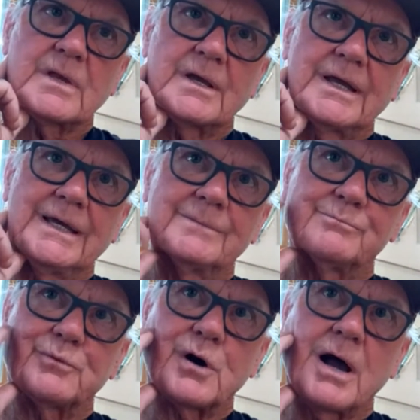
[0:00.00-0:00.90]
in,
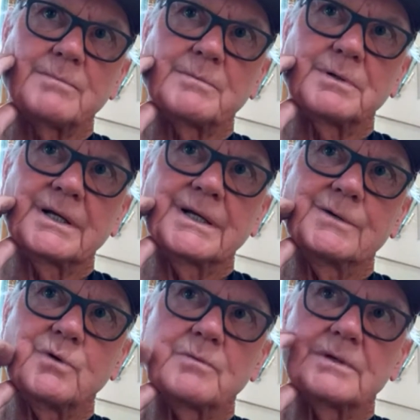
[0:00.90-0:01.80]
probably,
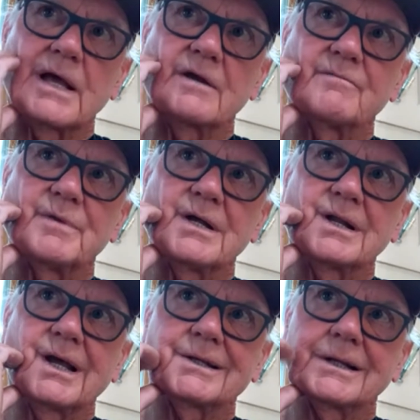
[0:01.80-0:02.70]
what would that have been,
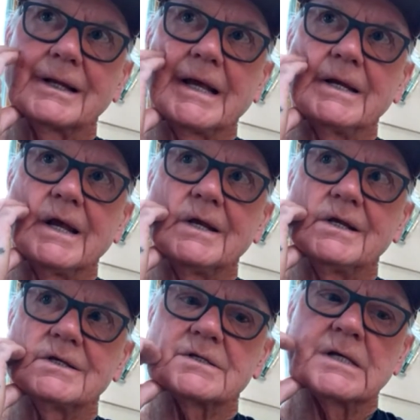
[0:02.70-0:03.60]
like the late
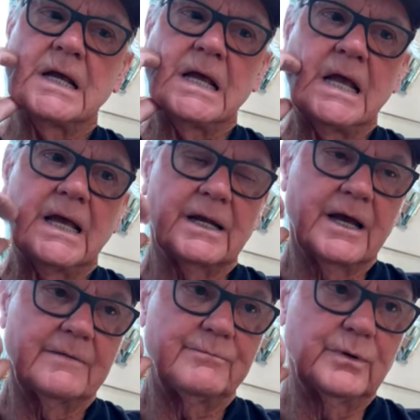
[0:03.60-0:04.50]
80s. And I
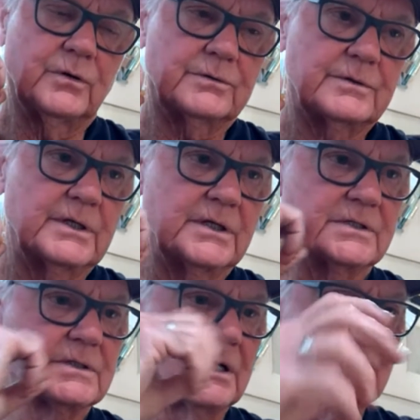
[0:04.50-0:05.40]
had built
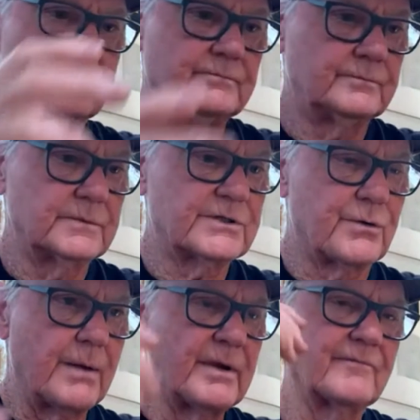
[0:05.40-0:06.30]
these
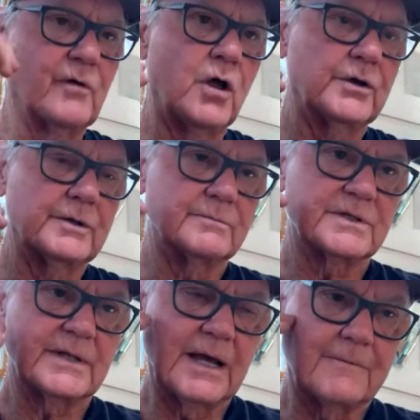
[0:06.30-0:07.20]
ceramic volumes
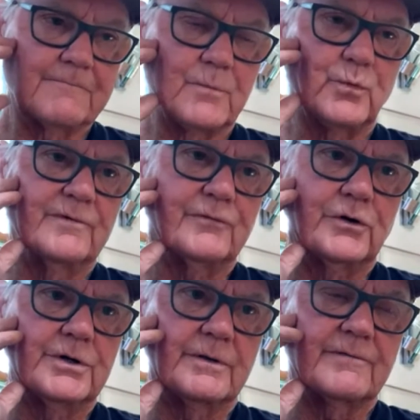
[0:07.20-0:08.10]
that
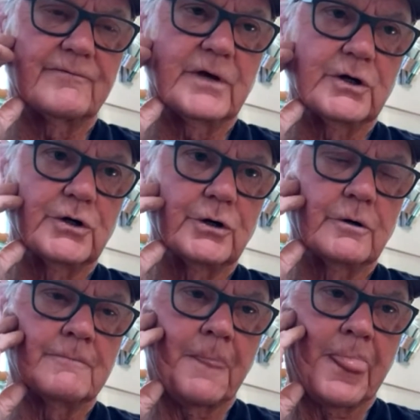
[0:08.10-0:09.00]
referred to the figure.